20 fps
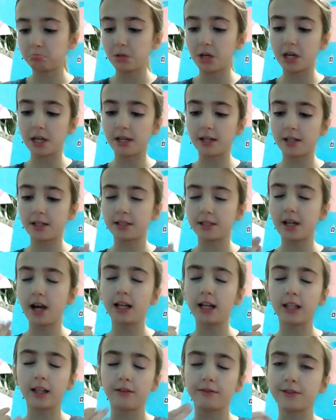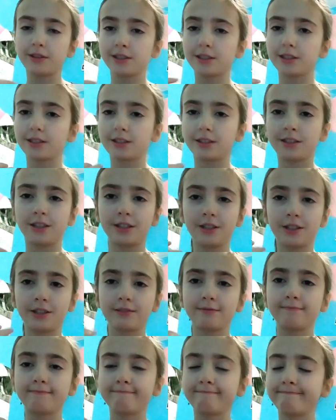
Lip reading: and I love this concealer.